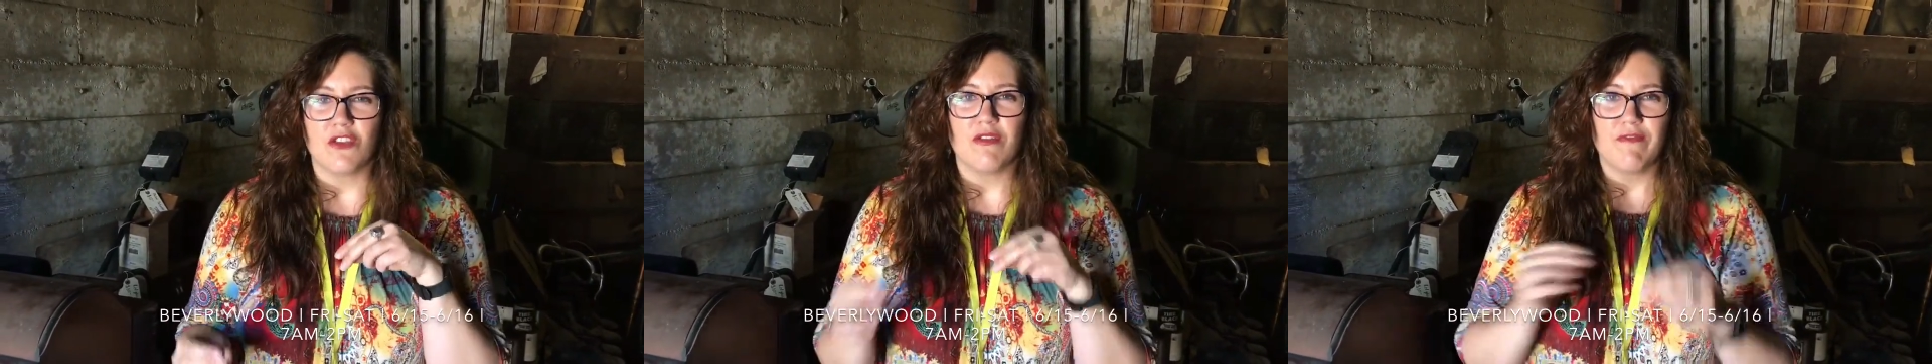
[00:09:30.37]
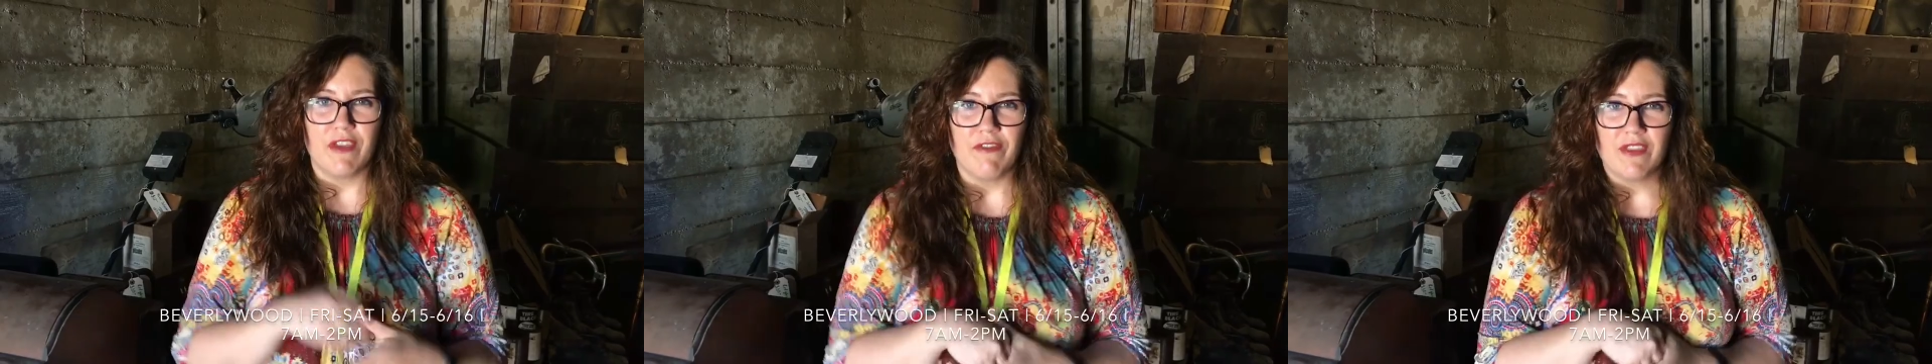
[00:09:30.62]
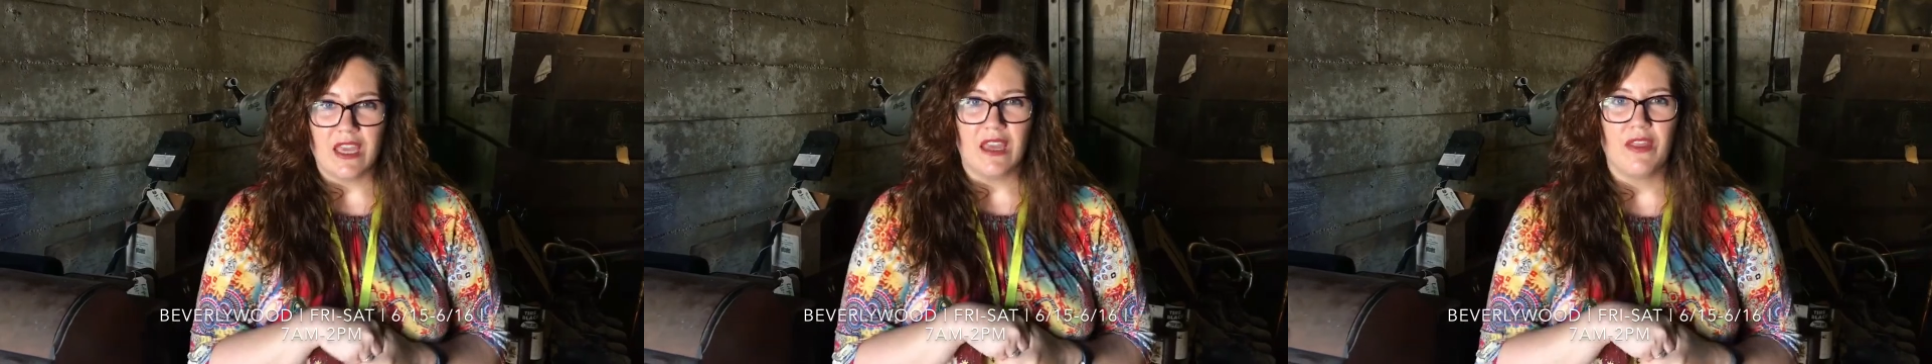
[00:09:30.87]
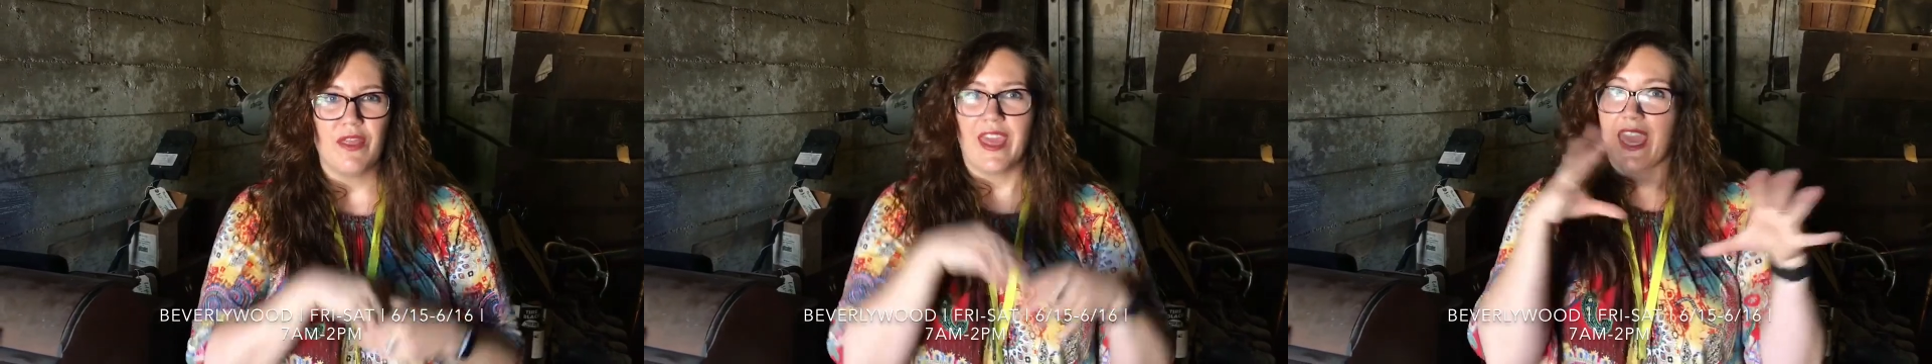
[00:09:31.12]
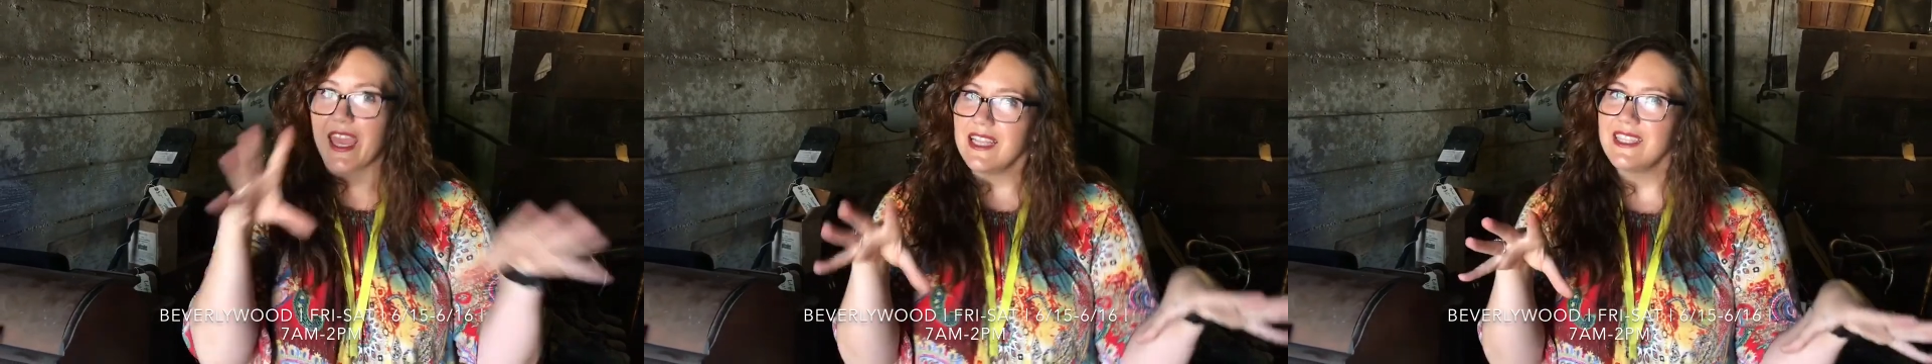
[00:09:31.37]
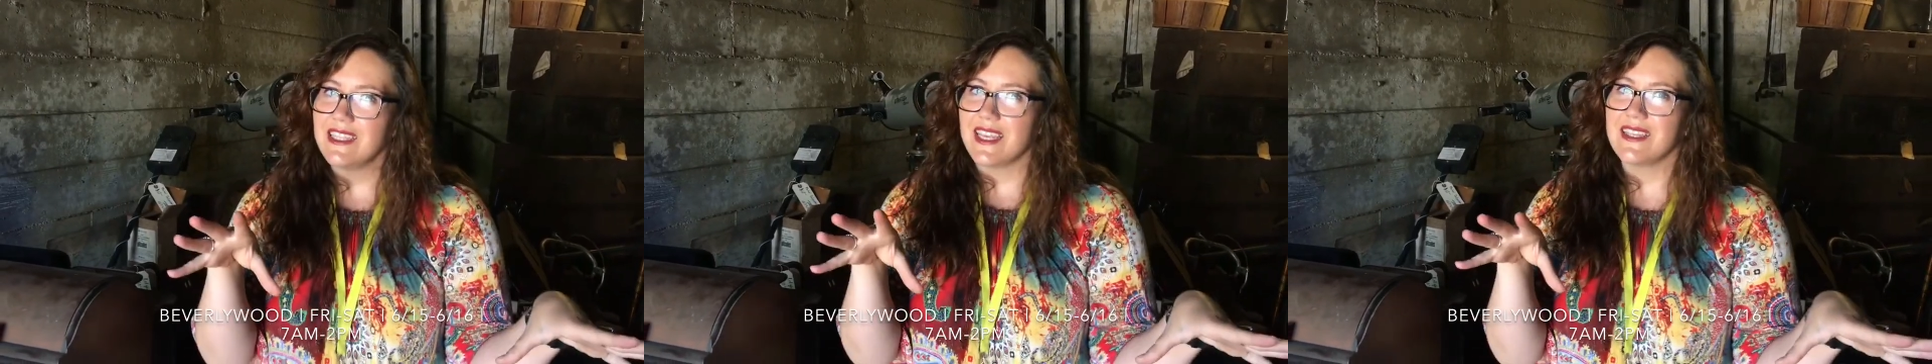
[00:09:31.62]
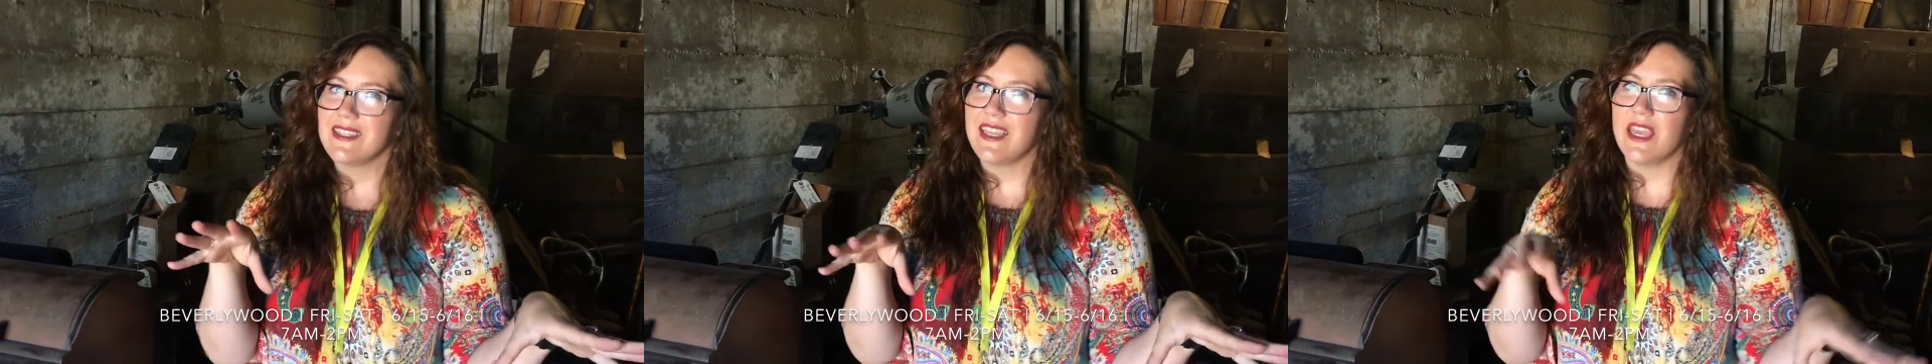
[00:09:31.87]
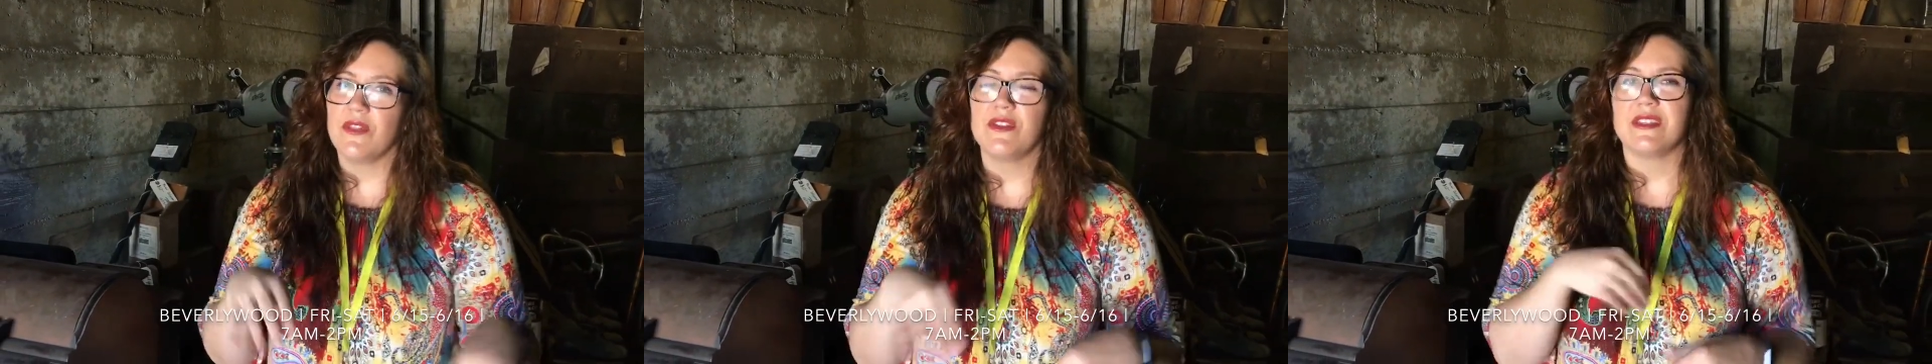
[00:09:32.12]
June 15th and
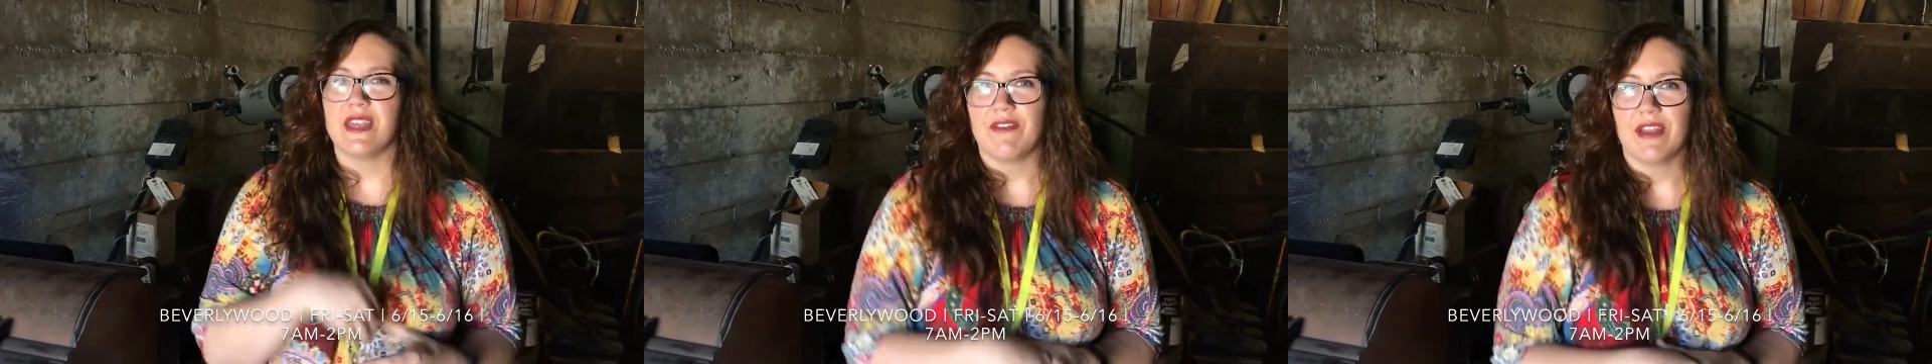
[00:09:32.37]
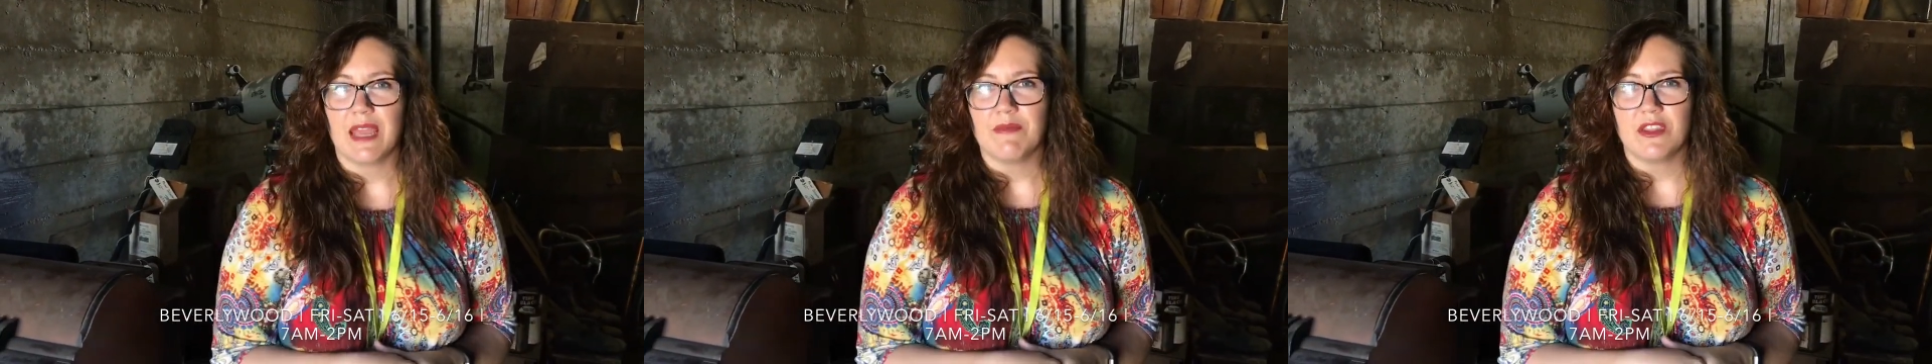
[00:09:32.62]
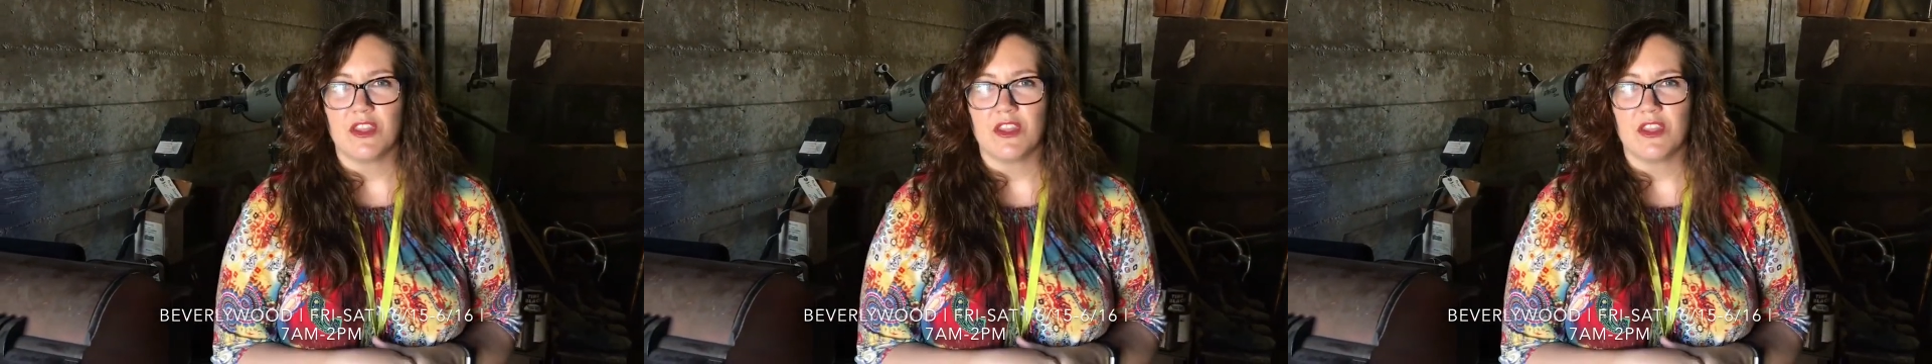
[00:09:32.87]
16th, 7 a.m.